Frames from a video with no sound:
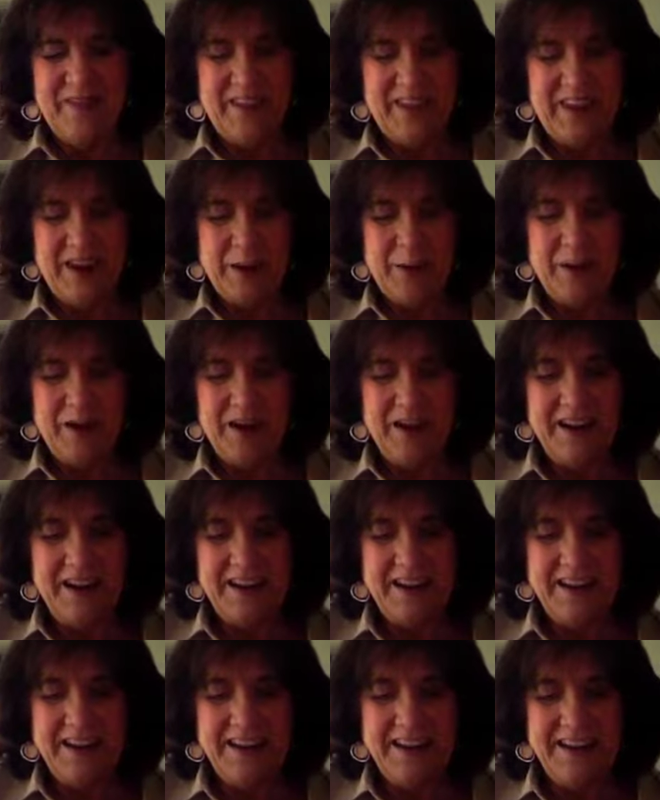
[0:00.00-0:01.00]
Here we are
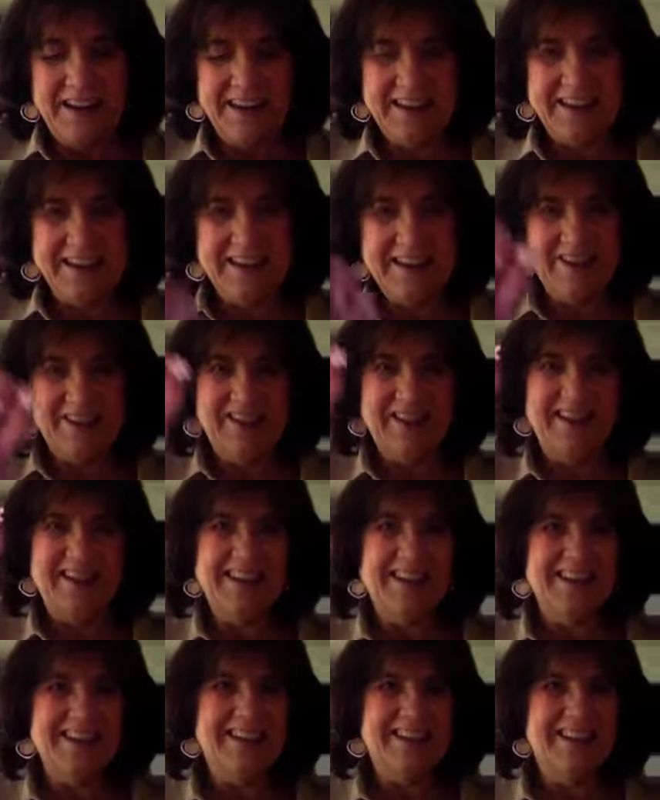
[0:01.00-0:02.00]
getting into the
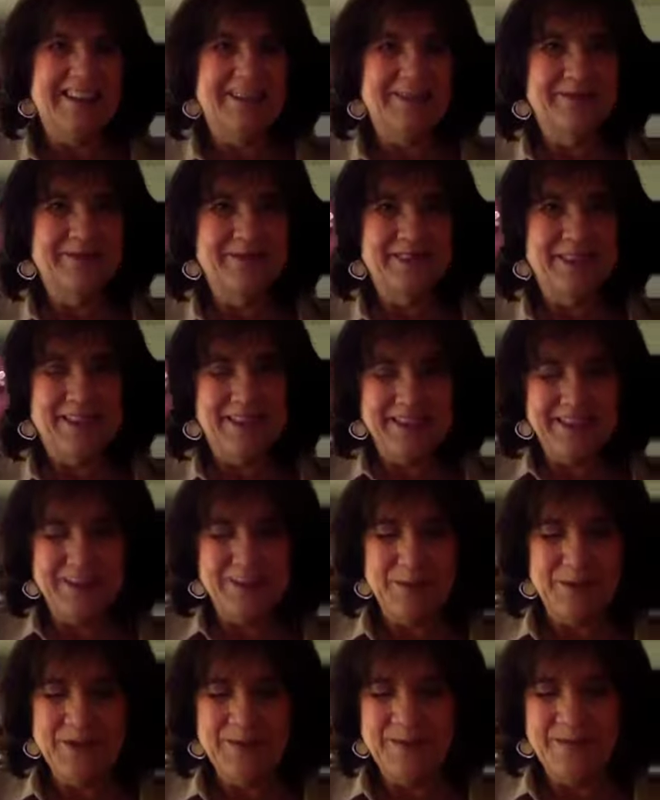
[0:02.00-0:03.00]
70s with this
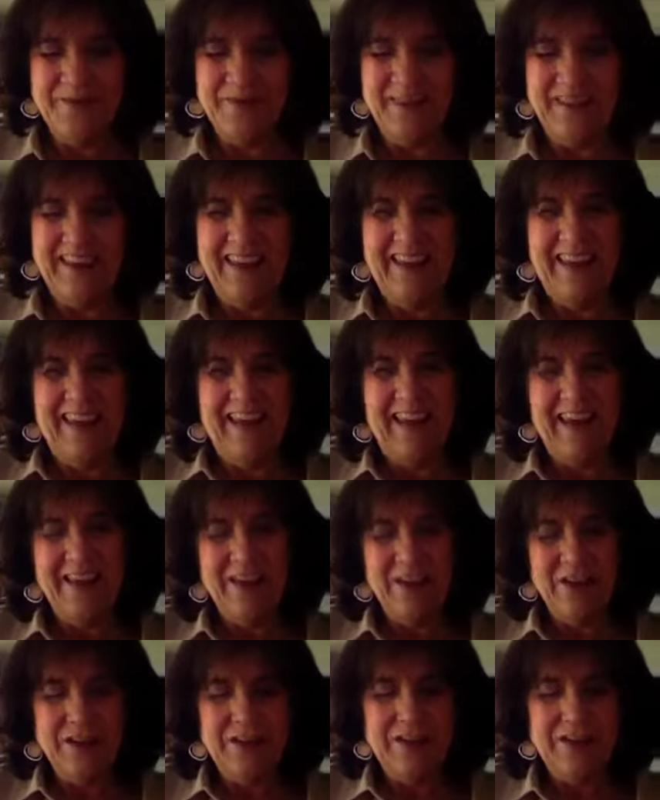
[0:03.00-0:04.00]
one. And
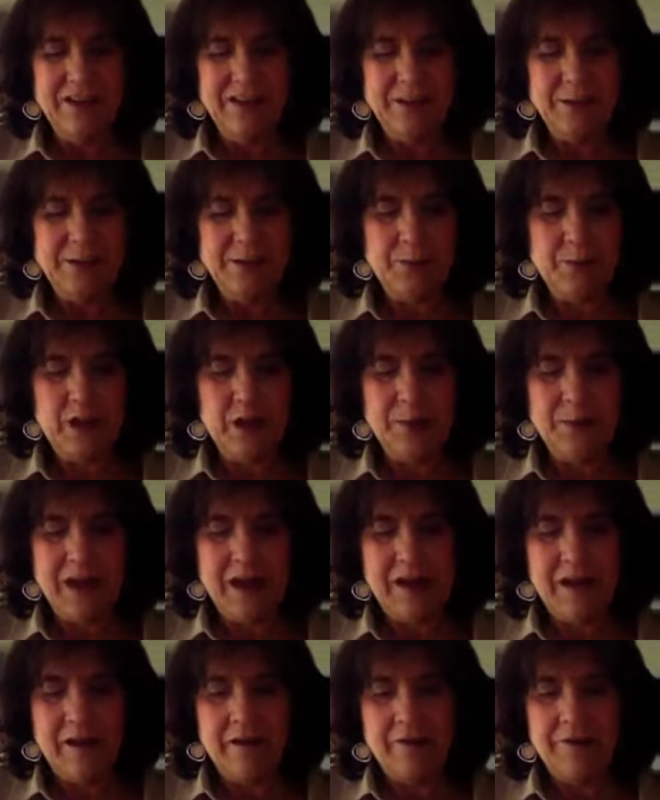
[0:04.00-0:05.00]
look, this is one of
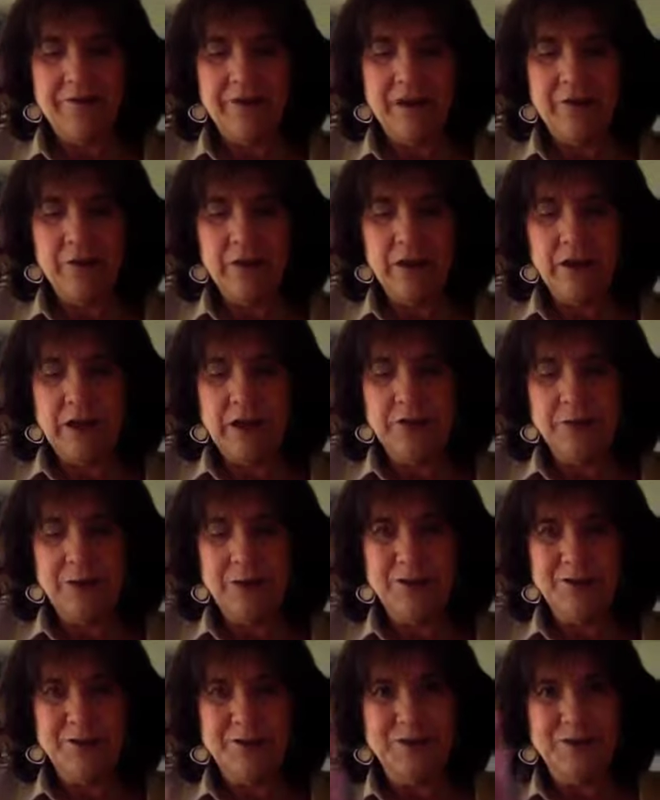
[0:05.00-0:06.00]
my favorite little
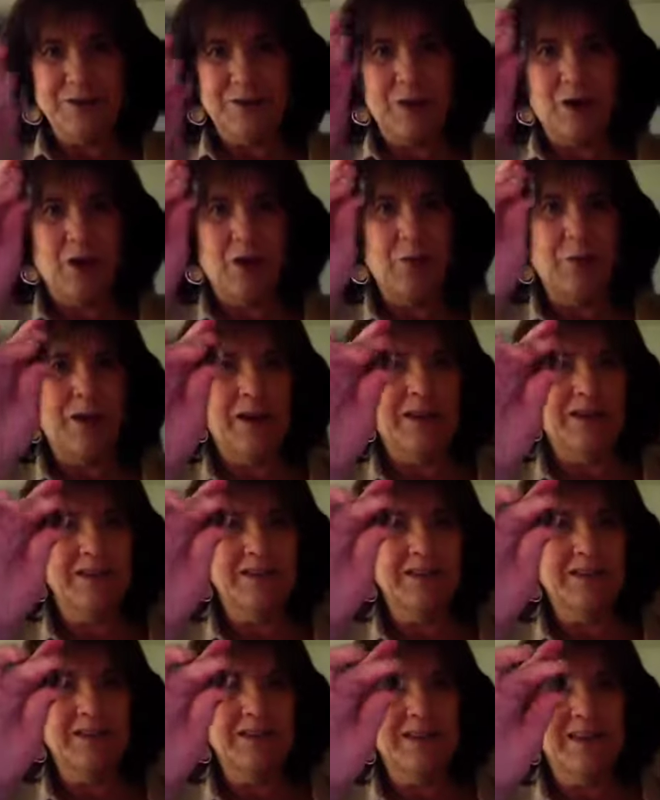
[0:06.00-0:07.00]
treasures in all the
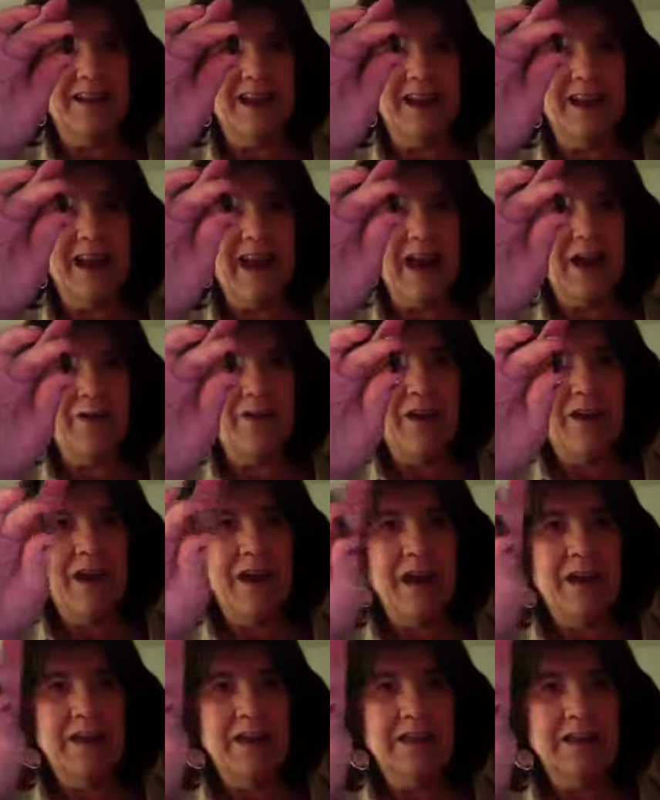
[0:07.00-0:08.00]
buttons that I have.
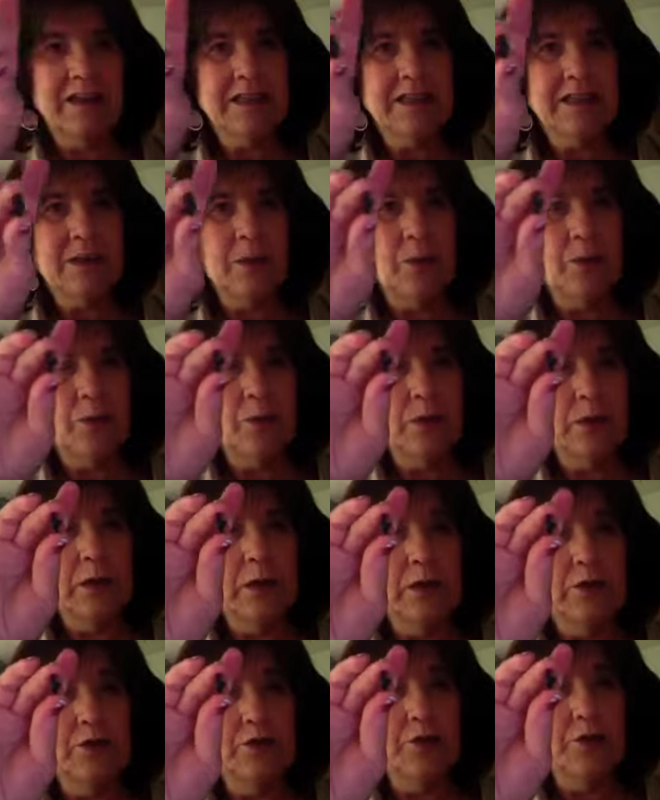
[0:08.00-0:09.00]
This is an old
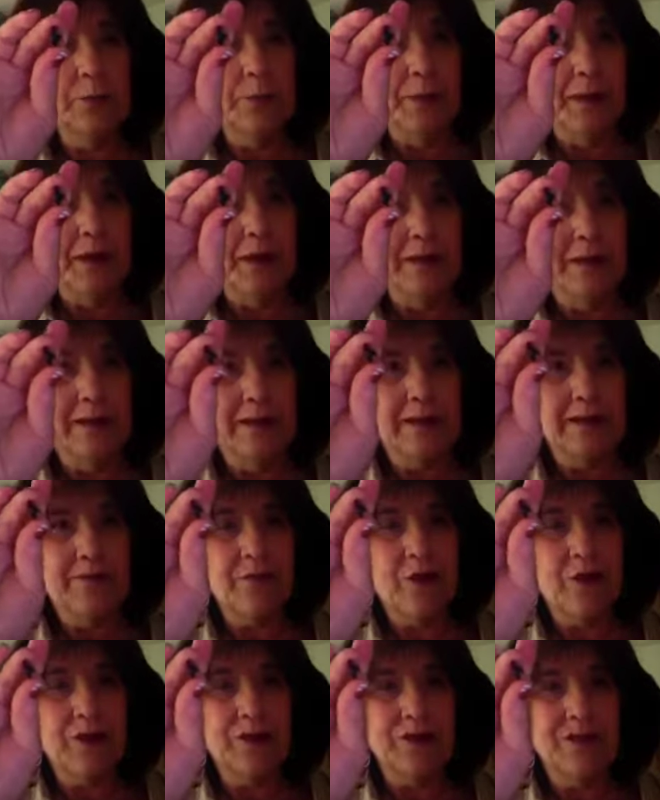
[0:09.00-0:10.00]
shoe button as
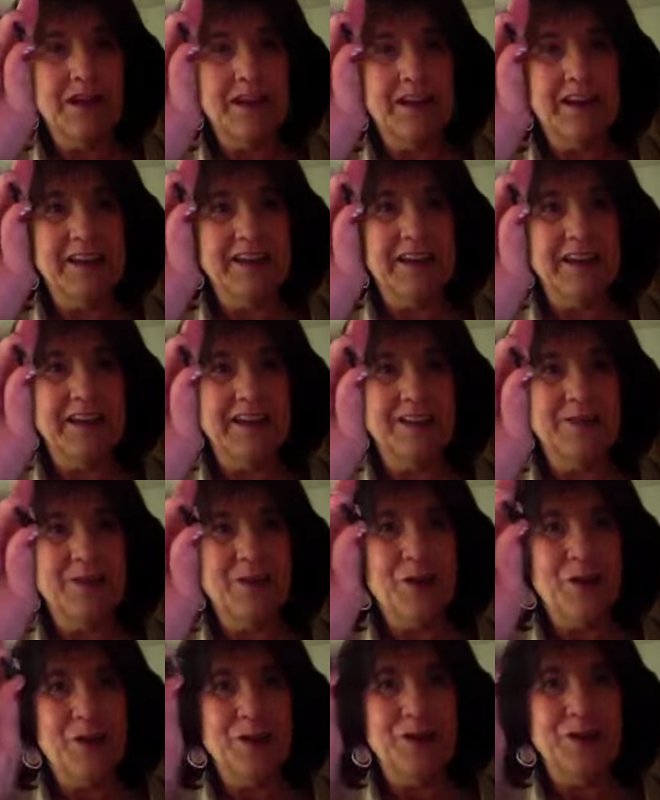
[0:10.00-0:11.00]
far as
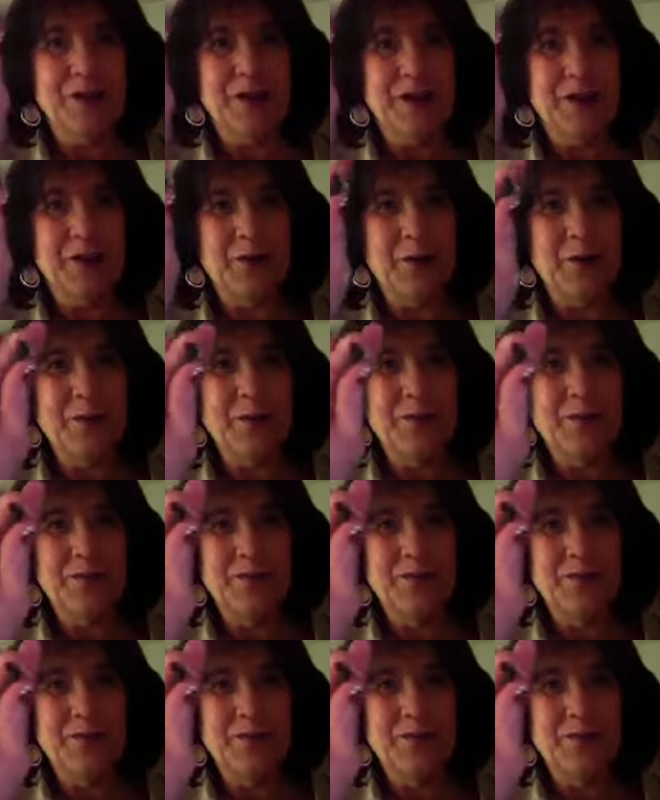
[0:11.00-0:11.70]
I know,